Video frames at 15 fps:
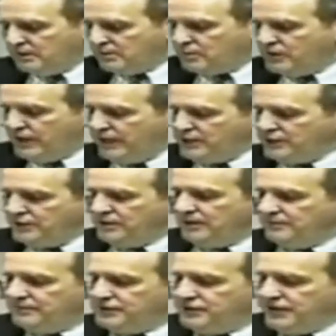creation
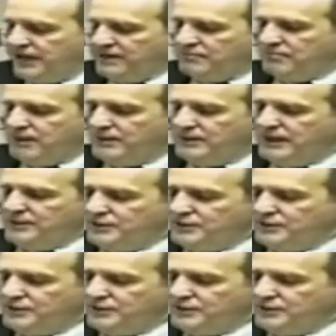of state-run